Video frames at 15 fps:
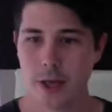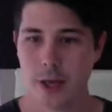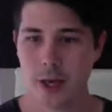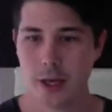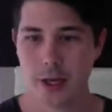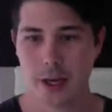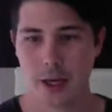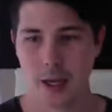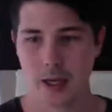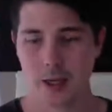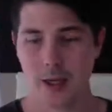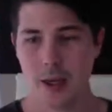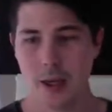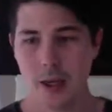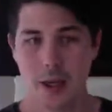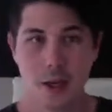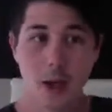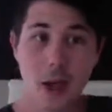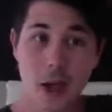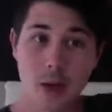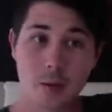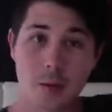and getting
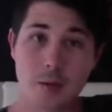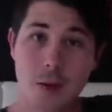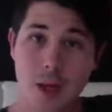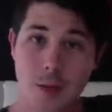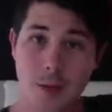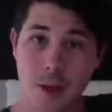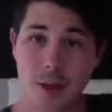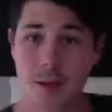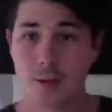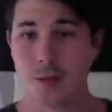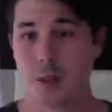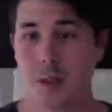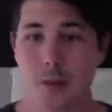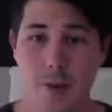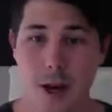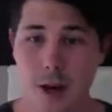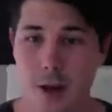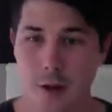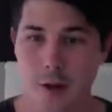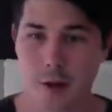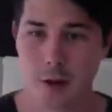Smash Brothers, which is about 100